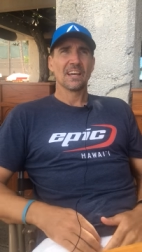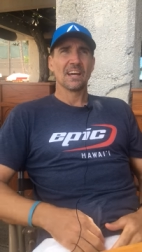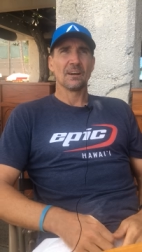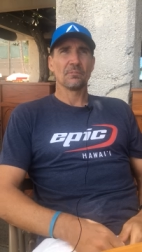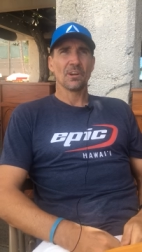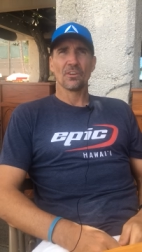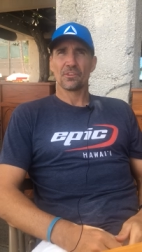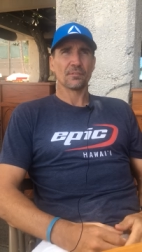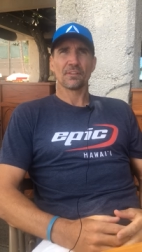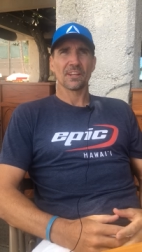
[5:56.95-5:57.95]
I'll
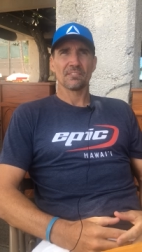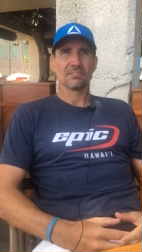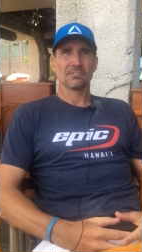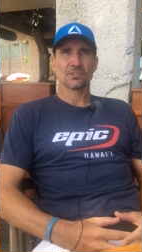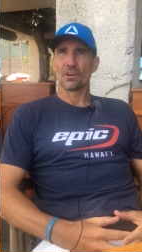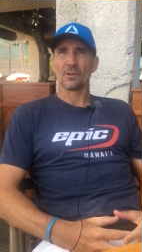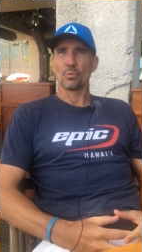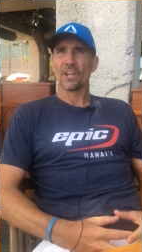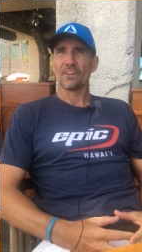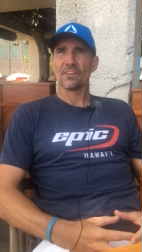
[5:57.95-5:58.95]
definitely try
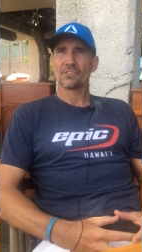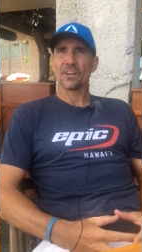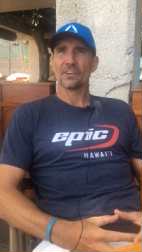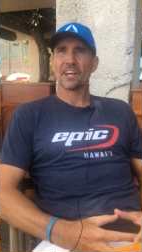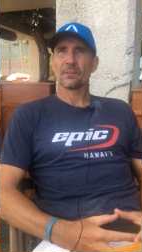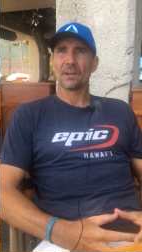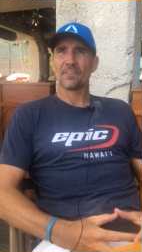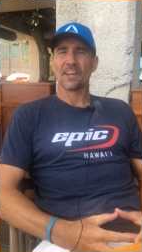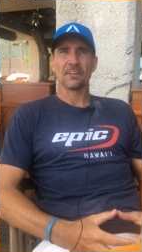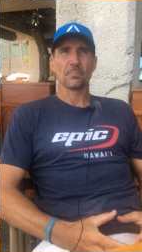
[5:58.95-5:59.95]
and win it. There's no doubt
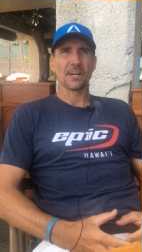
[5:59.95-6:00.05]
about that.